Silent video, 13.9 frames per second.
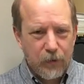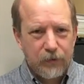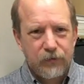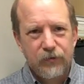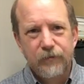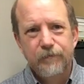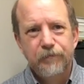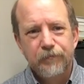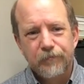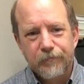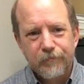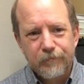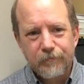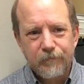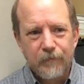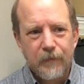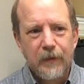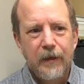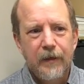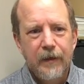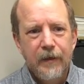once.
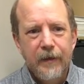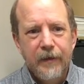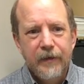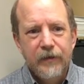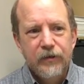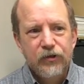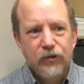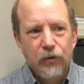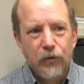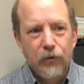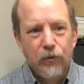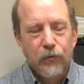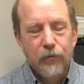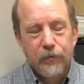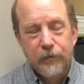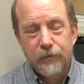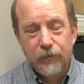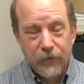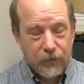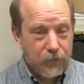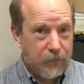So with a